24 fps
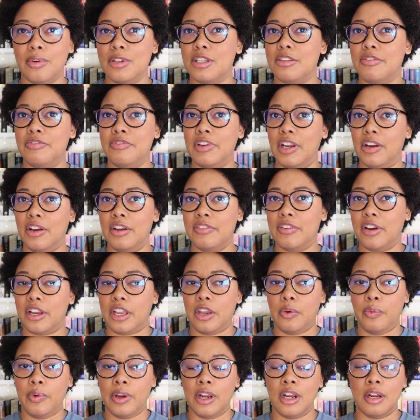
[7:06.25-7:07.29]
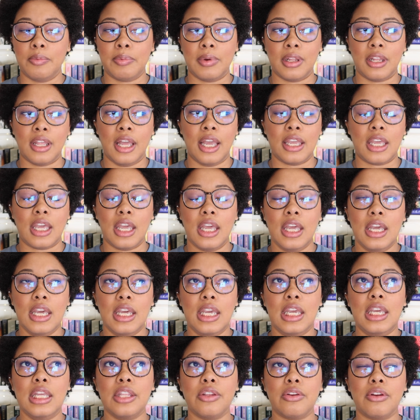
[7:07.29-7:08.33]
It's very fucking weird. But, like,
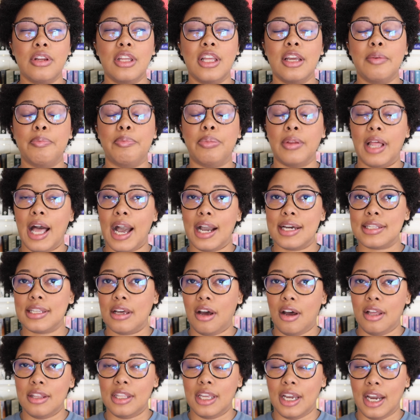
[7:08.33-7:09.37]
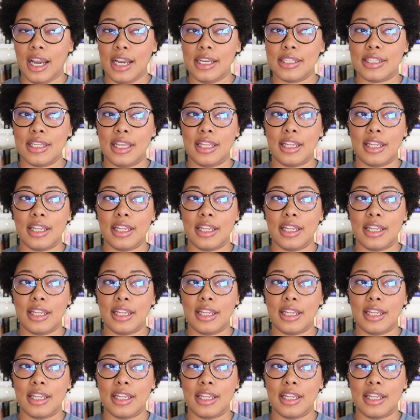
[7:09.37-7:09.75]
he literally like, blacks out on the ice.